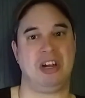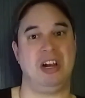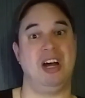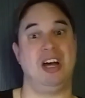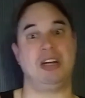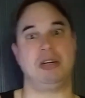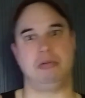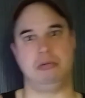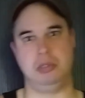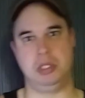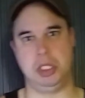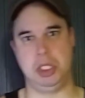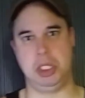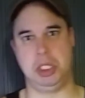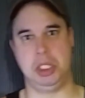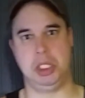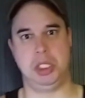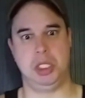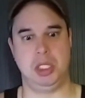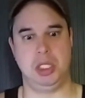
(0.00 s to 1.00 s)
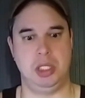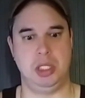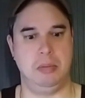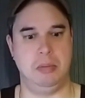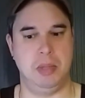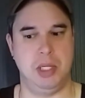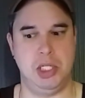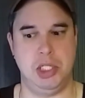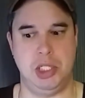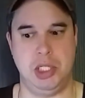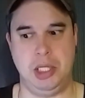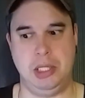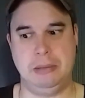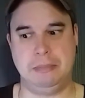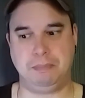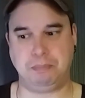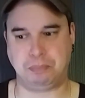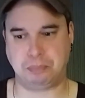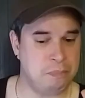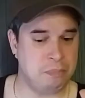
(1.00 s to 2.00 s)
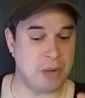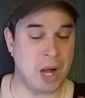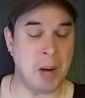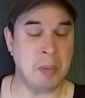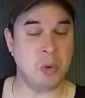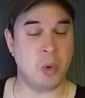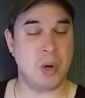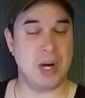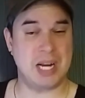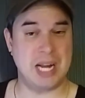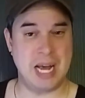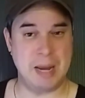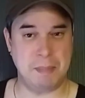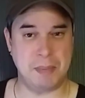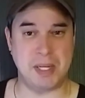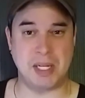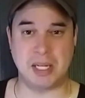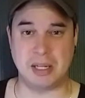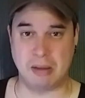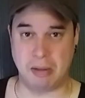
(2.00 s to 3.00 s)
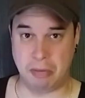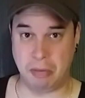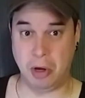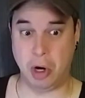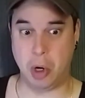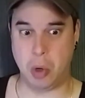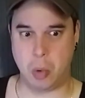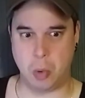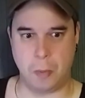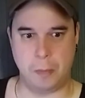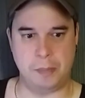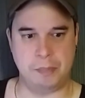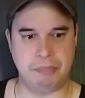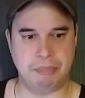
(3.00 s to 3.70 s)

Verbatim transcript: Like, really amazing. I'm quite happy, though.